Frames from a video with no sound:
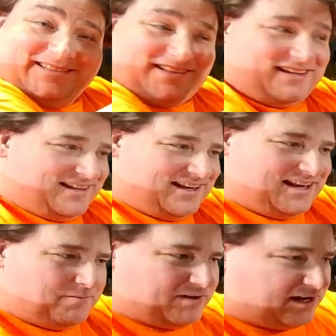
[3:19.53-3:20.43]
so that, that
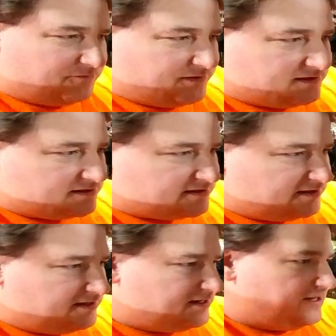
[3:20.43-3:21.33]
name kind of fits.
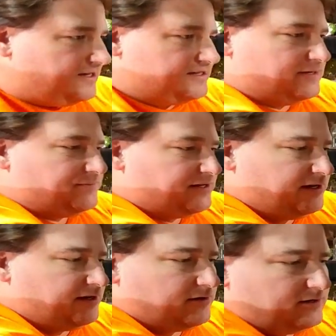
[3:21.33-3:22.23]
Same thing
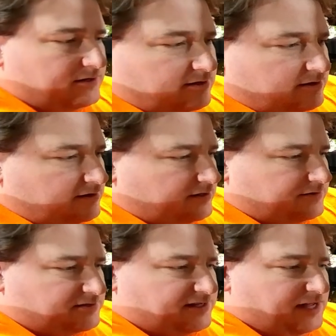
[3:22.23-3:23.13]
here.
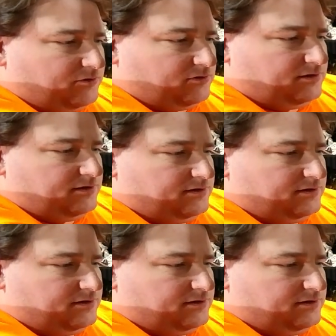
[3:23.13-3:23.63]
This cable,